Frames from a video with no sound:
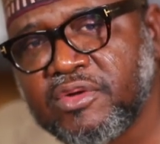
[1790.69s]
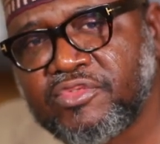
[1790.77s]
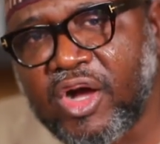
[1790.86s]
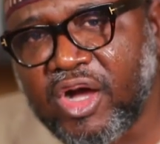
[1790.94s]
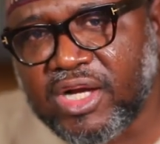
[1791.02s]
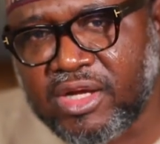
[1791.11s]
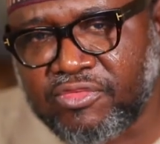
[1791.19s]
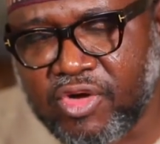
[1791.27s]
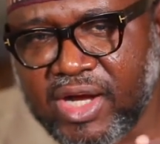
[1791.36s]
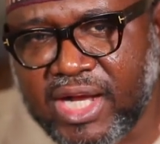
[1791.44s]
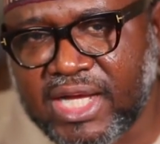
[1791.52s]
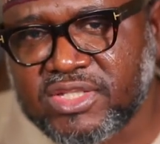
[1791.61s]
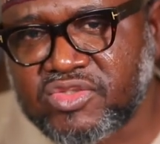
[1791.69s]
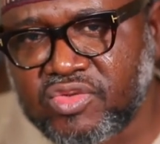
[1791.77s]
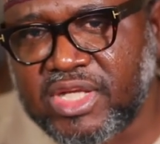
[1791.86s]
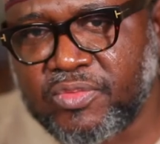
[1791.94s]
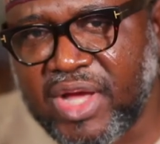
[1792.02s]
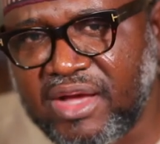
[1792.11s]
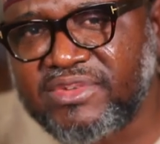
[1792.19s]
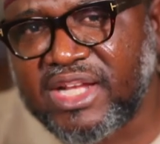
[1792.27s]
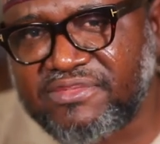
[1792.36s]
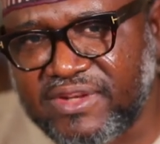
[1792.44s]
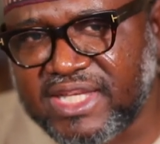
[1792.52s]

for our cards, so that we have that